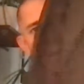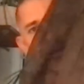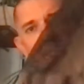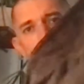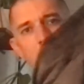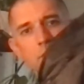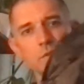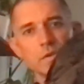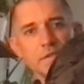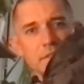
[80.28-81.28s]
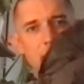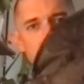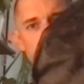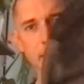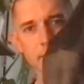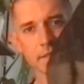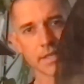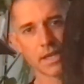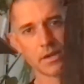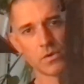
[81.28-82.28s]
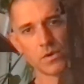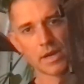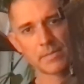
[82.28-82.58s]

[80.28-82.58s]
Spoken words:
Mountain Laurel Designs, or